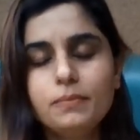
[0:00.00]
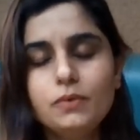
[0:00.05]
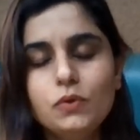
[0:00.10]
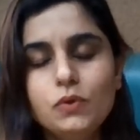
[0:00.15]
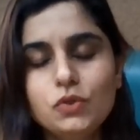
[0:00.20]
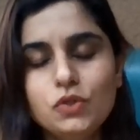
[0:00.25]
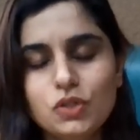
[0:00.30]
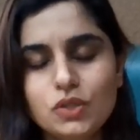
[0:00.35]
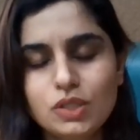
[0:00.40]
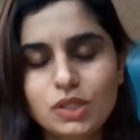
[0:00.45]
we
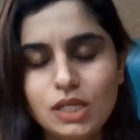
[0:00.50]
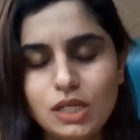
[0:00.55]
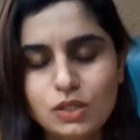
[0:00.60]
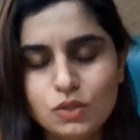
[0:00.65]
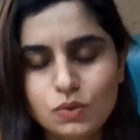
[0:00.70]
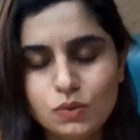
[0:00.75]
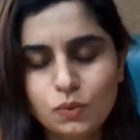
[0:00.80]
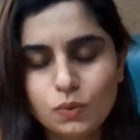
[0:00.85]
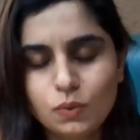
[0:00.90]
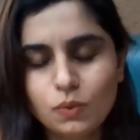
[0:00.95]
just need
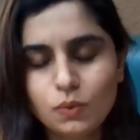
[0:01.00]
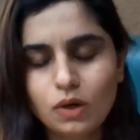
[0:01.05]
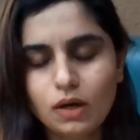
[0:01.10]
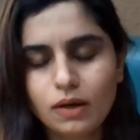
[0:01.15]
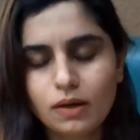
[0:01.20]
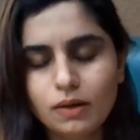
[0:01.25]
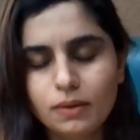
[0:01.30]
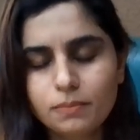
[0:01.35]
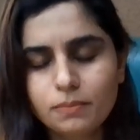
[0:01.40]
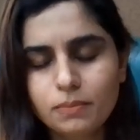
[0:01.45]
to
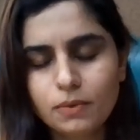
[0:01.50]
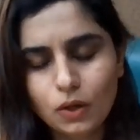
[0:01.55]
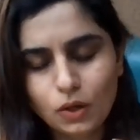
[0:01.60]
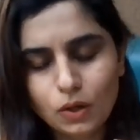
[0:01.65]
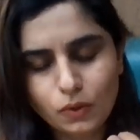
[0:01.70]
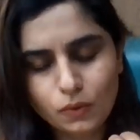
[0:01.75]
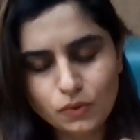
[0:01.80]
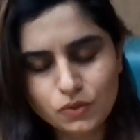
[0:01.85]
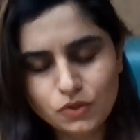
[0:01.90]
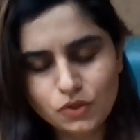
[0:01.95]

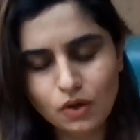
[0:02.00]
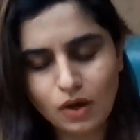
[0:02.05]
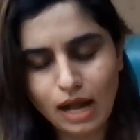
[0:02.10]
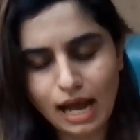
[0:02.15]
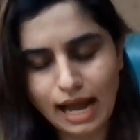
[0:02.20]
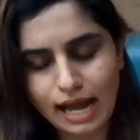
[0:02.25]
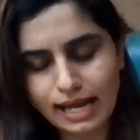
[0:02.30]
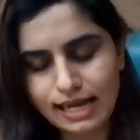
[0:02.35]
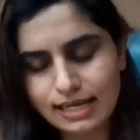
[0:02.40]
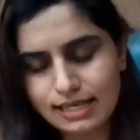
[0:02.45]
close your
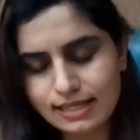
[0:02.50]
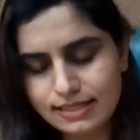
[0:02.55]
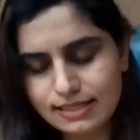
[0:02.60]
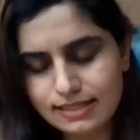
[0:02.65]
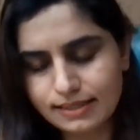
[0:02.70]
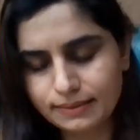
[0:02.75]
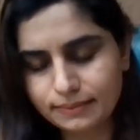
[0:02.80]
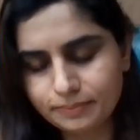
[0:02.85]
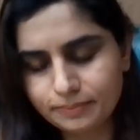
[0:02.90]
eyes